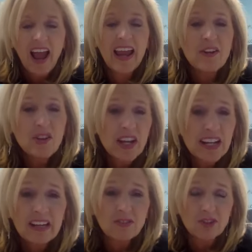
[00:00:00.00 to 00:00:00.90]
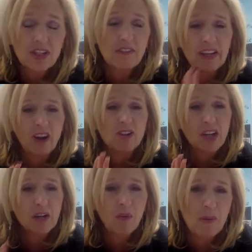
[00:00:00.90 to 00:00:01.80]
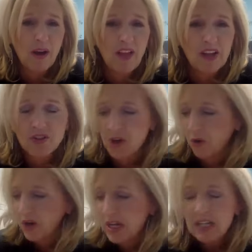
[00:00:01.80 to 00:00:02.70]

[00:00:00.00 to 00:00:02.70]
And you get a gift certificate. I'll tell you more about that too.